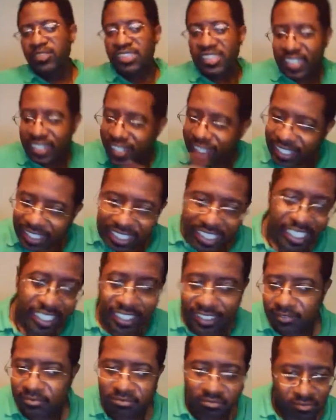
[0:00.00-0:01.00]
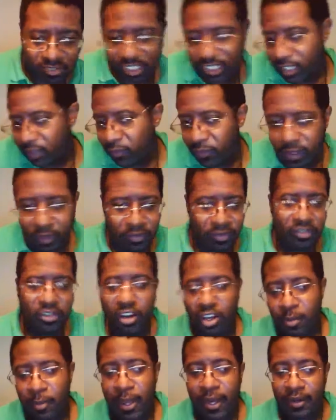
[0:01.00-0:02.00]
and they cut it, and they don't ever
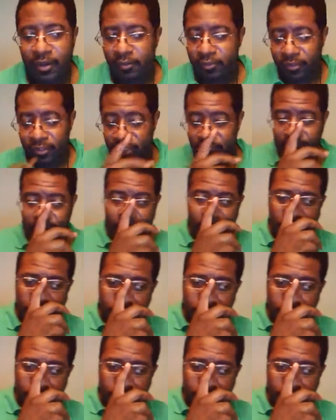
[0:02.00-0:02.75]
talk about it ever again.